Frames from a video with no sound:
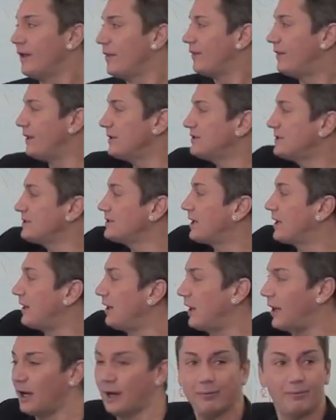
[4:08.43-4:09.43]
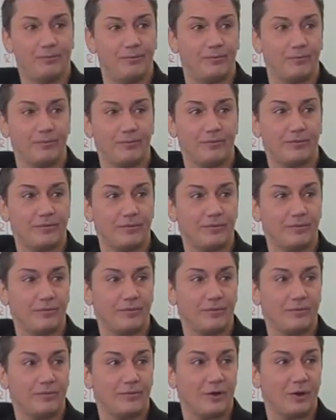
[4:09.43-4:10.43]
This is a club,
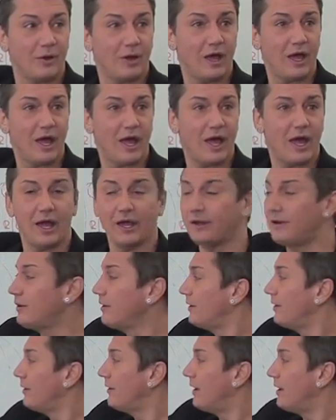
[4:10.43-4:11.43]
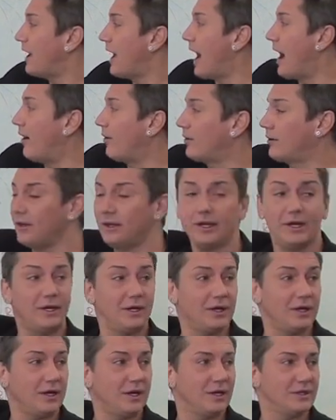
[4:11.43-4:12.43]
and
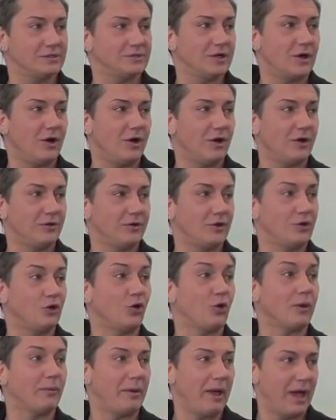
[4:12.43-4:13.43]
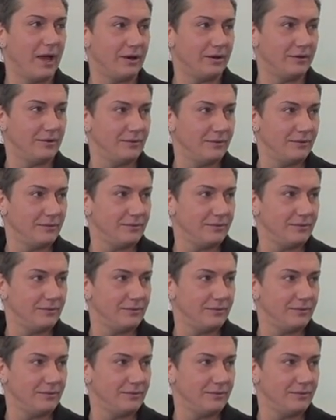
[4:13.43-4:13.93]
alkalinity is called the doorman,